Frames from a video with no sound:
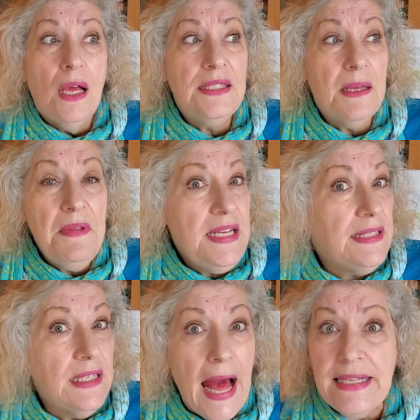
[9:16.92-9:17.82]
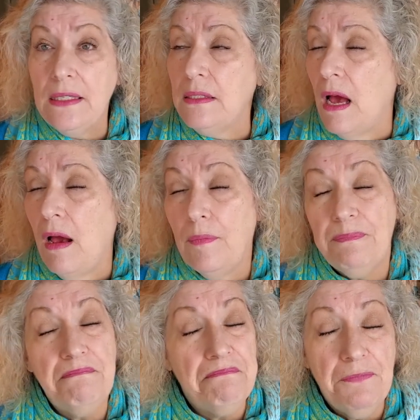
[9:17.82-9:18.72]
some of these classes are
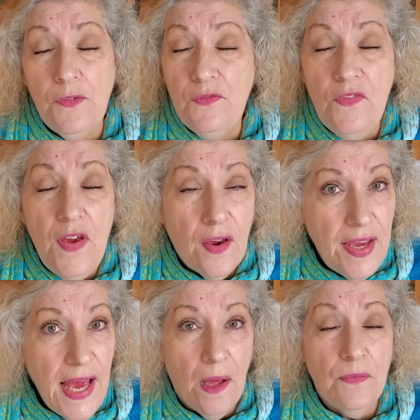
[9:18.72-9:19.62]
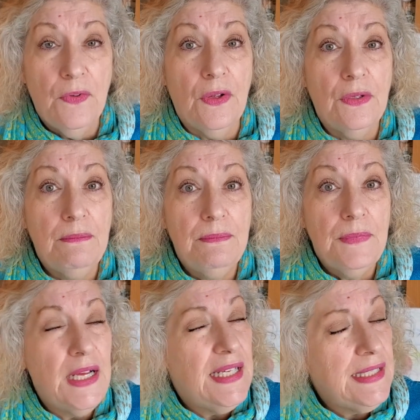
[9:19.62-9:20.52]
very helpful.
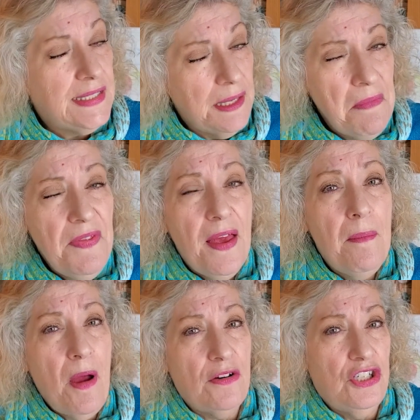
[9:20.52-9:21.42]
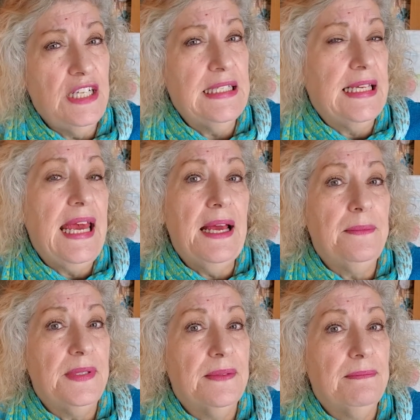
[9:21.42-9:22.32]
Some of them are just
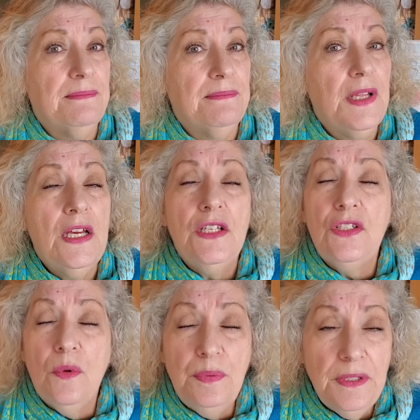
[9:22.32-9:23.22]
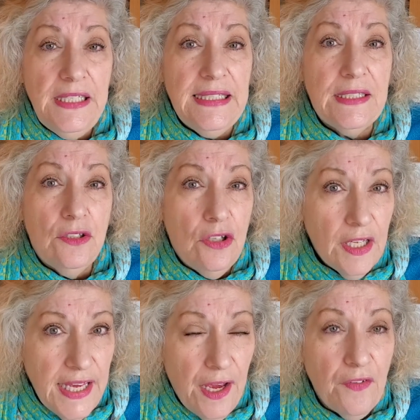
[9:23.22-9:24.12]
scams. So please
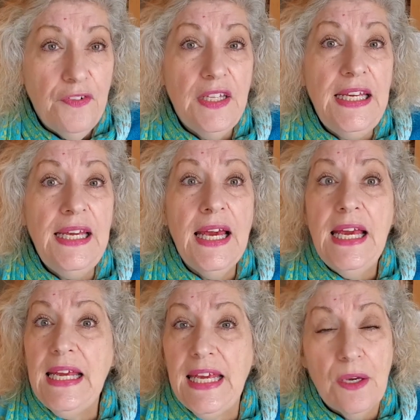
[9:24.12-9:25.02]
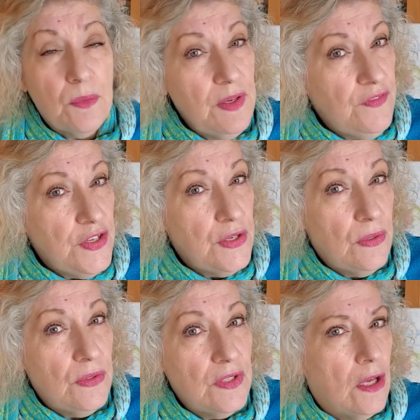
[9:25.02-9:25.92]
look carefully, get
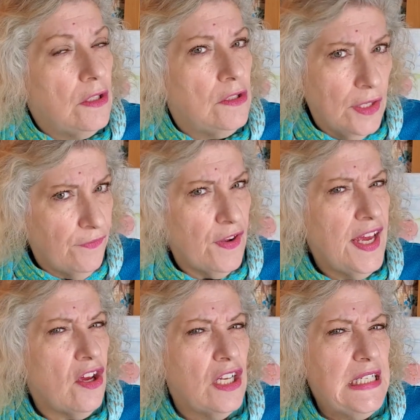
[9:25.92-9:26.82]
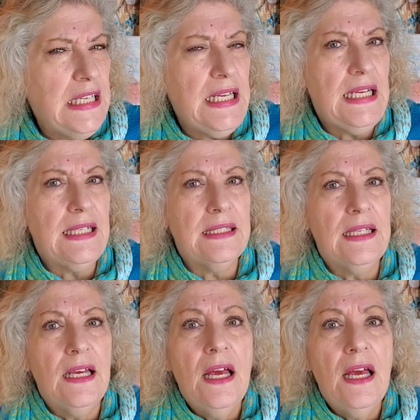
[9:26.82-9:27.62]
reviews, look for guarantees.